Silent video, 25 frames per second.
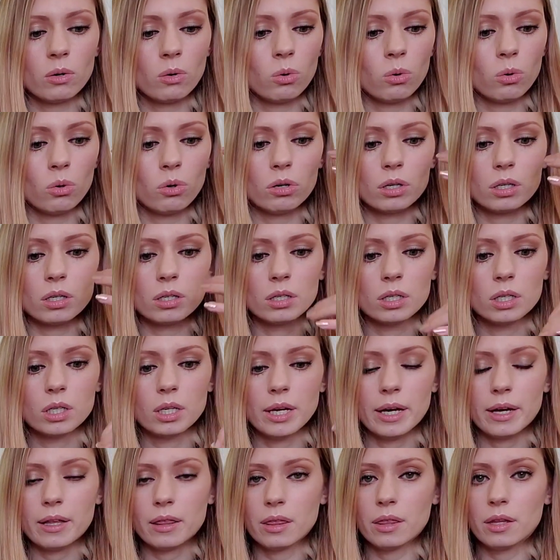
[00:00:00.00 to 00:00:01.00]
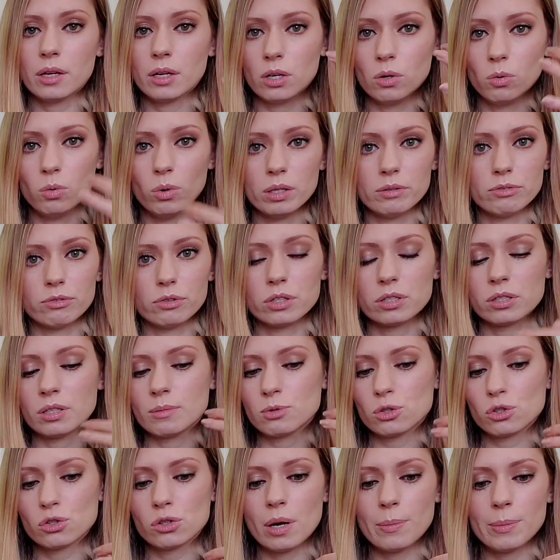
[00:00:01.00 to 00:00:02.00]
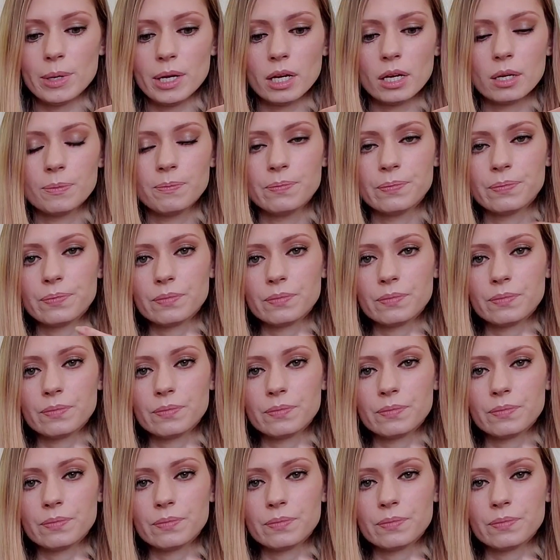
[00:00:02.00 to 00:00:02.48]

or a thinner one for some strumming.